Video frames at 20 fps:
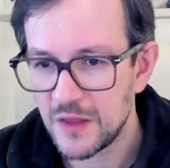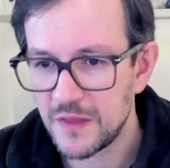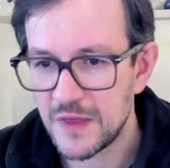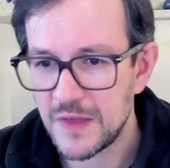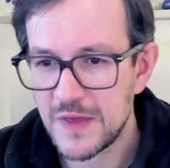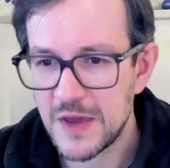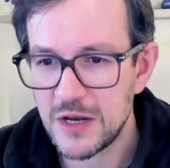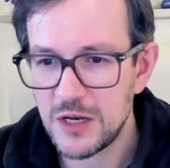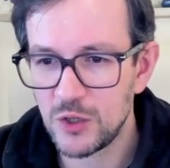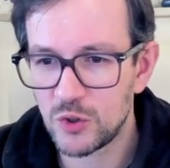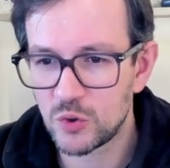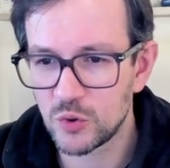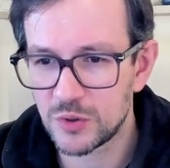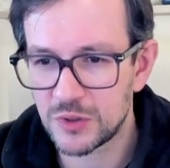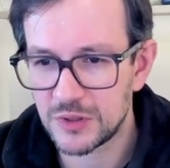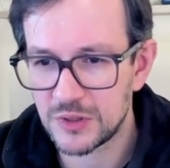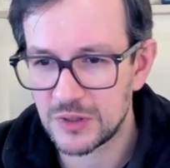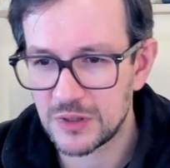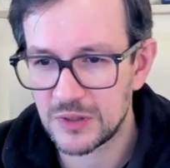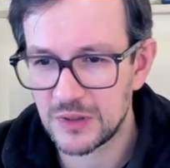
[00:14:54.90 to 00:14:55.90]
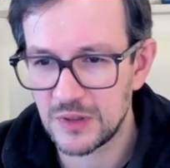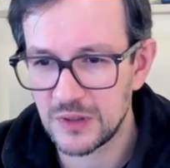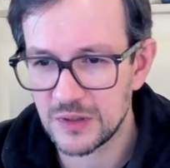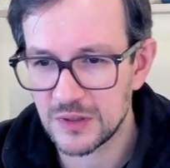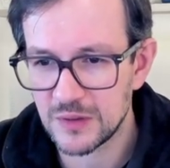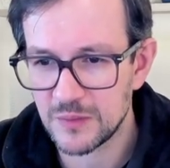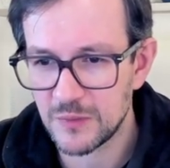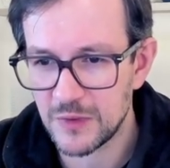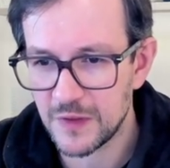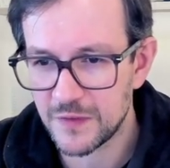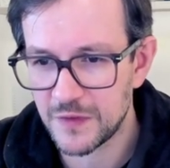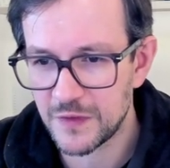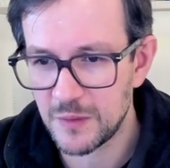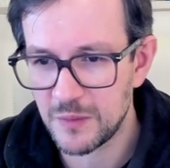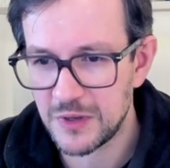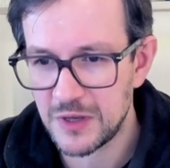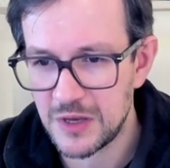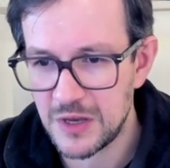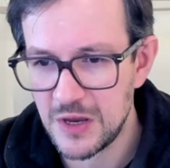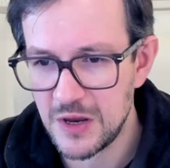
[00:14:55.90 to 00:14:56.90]
then I need to take
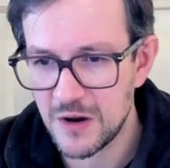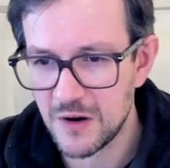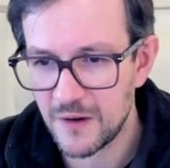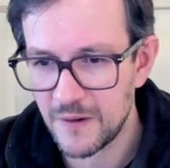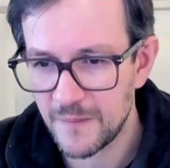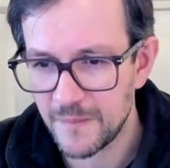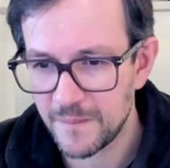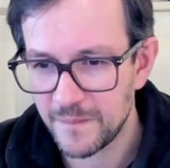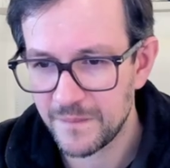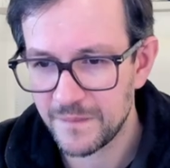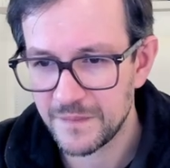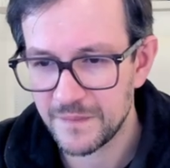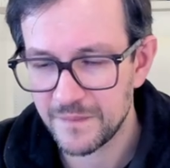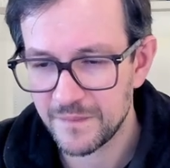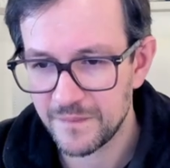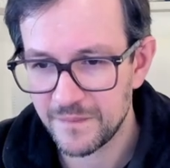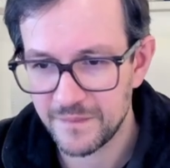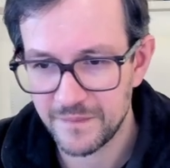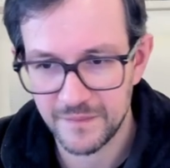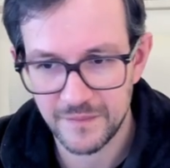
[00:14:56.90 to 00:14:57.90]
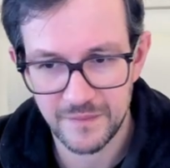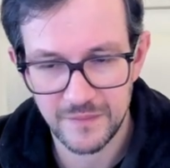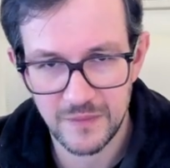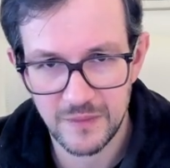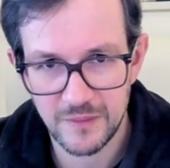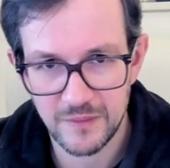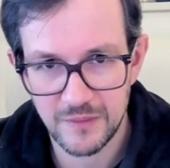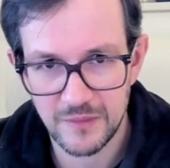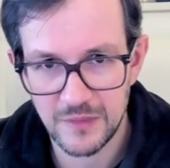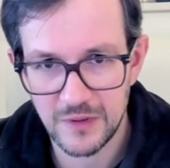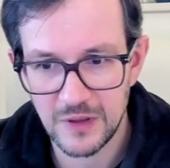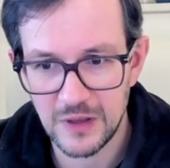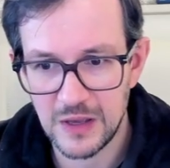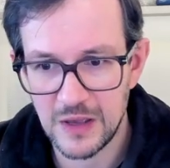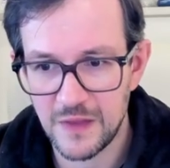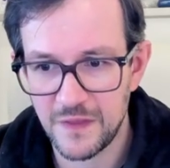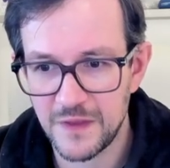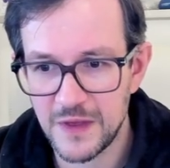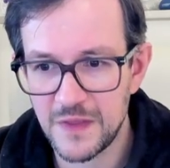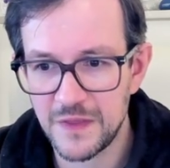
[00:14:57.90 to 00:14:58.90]
them here
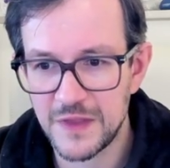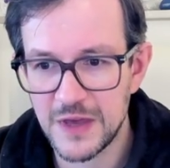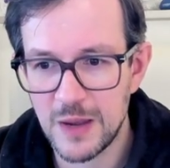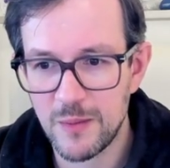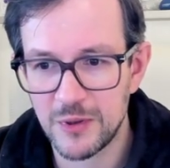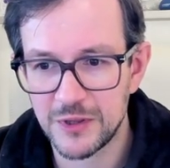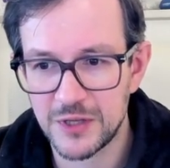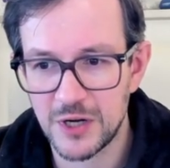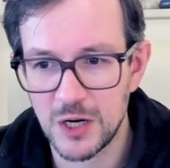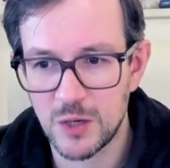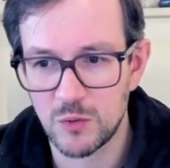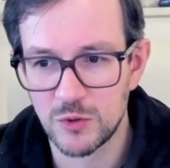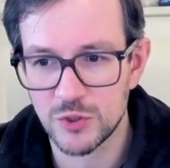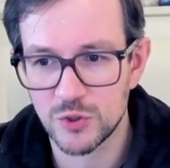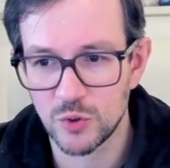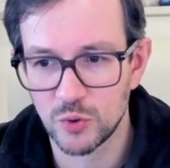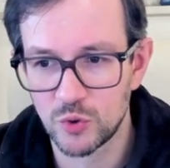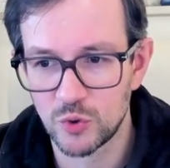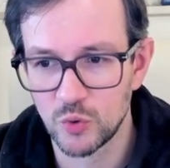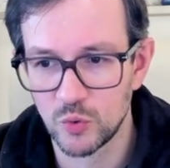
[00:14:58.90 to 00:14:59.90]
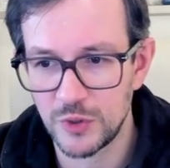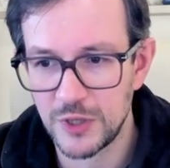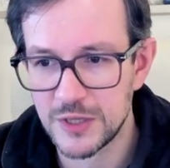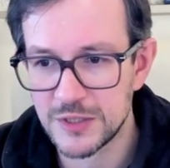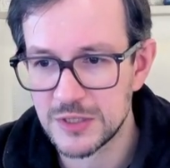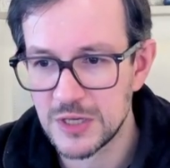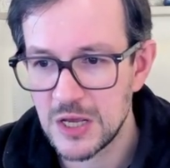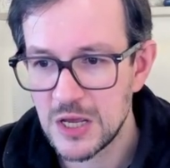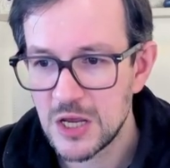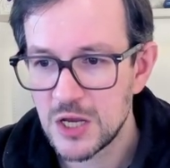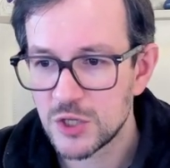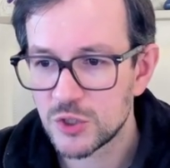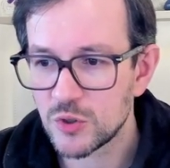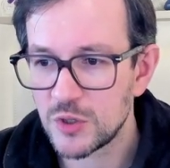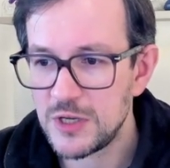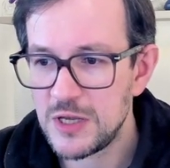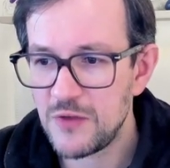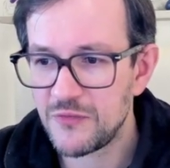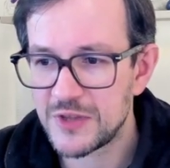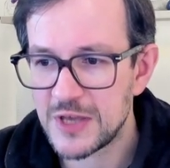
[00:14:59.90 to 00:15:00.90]
and then diameter equals to 2, yes?
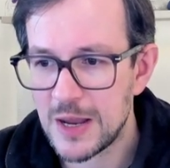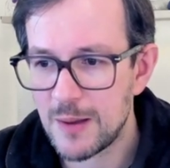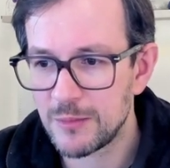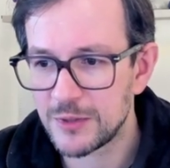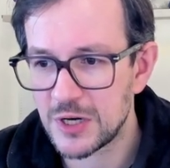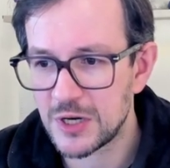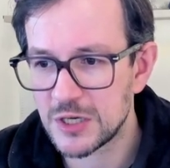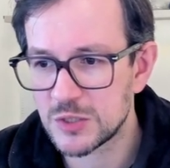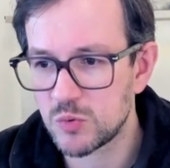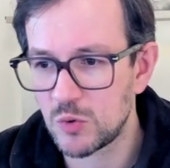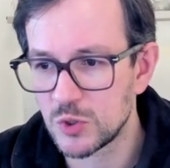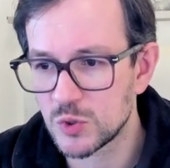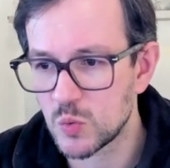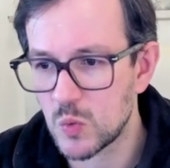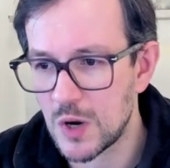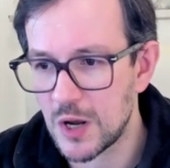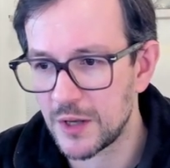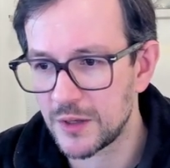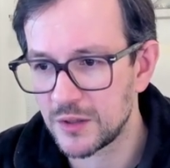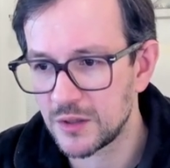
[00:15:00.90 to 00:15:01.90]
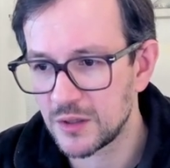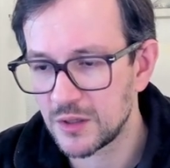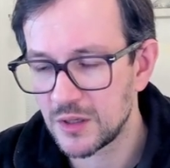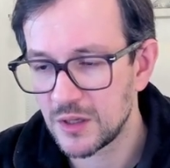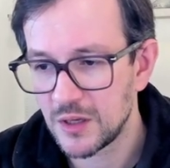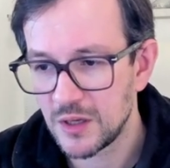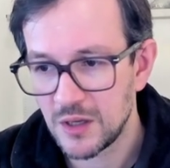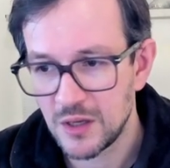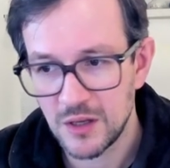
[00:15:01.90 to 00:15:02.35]
So if diameter equals 1